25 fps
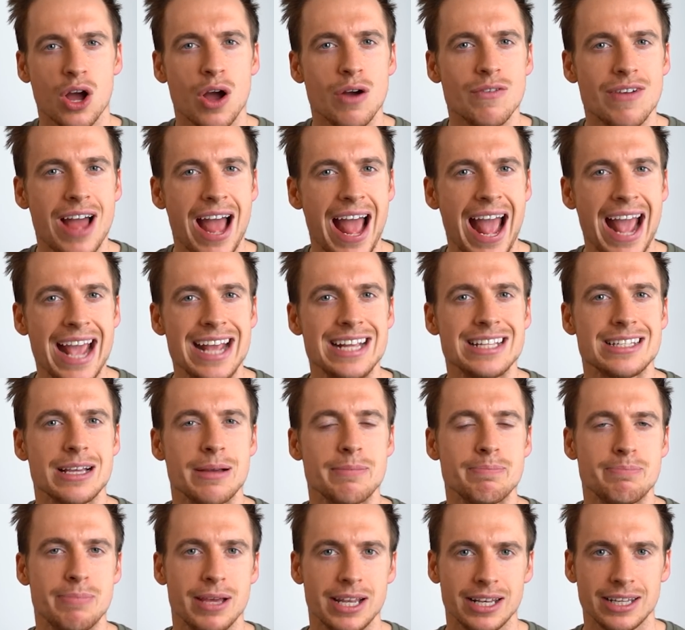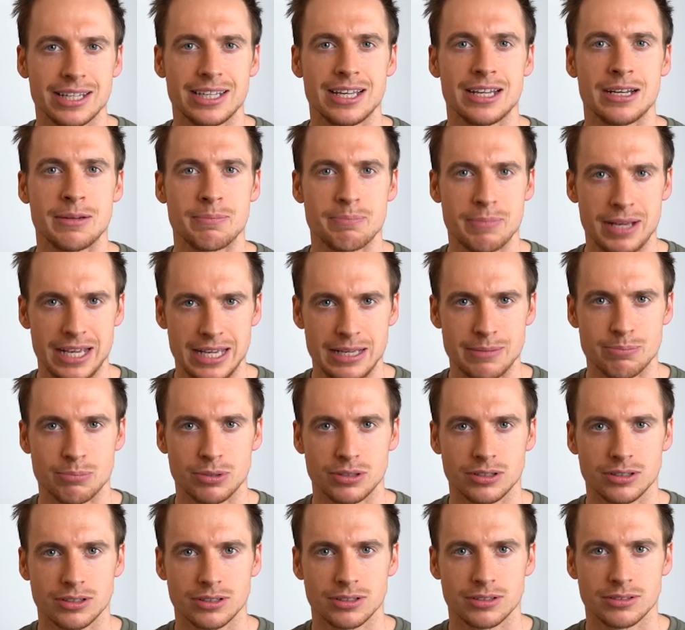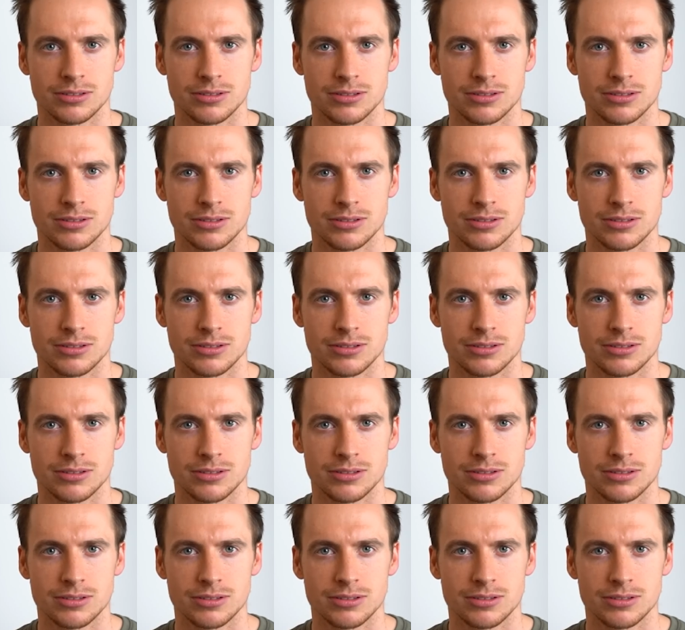of 8 billion people.